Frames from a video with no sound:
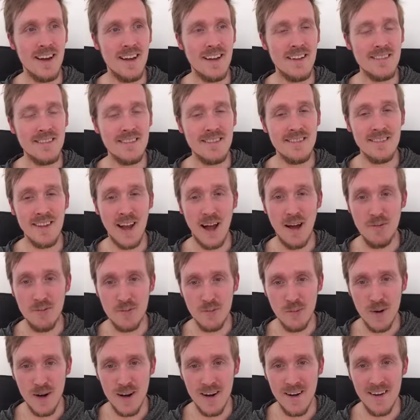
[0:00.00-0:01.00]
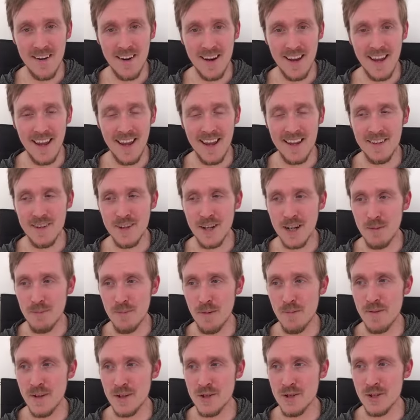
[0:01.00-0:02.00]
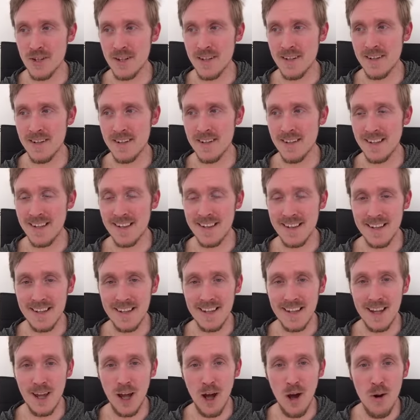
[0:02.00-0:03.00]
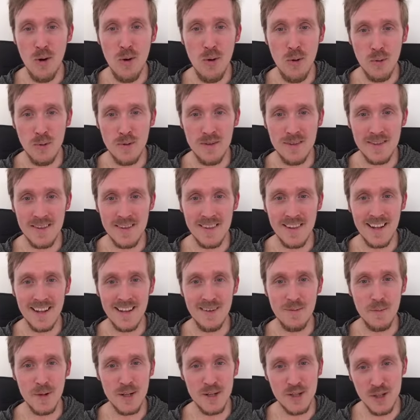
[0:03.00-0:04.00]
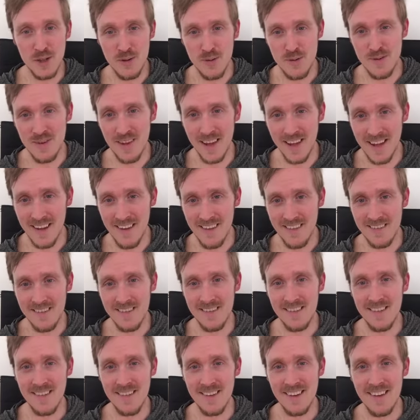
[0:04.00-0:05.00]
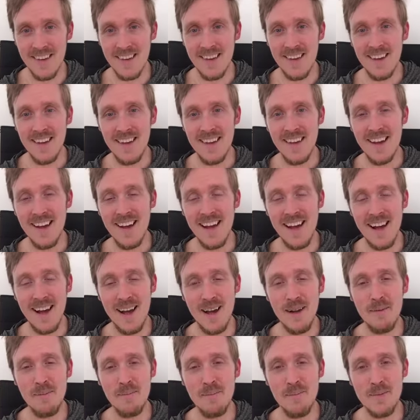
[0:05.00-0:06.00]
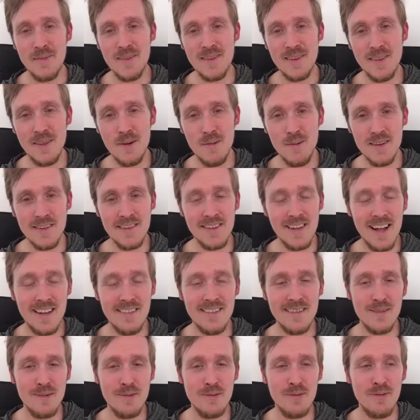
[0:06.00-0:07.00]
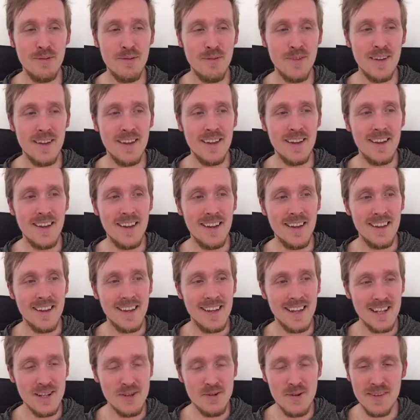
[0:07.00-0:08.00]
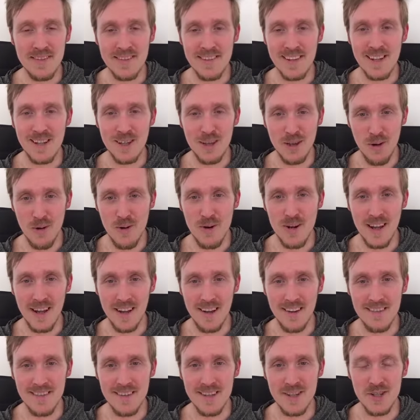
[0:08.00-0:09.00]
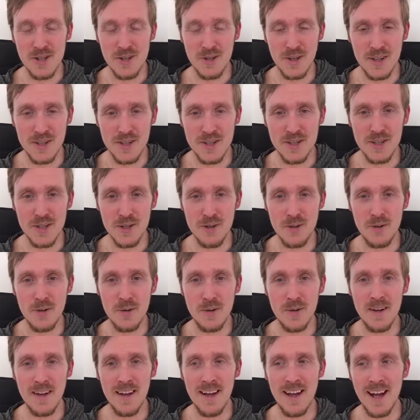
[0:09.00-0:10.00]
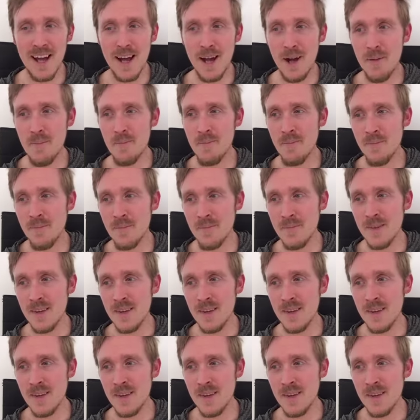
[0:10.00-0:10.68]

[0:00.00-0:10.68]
software, and you could provision code so that it would do things. So there was lots of interesting learnings that you could do. Um,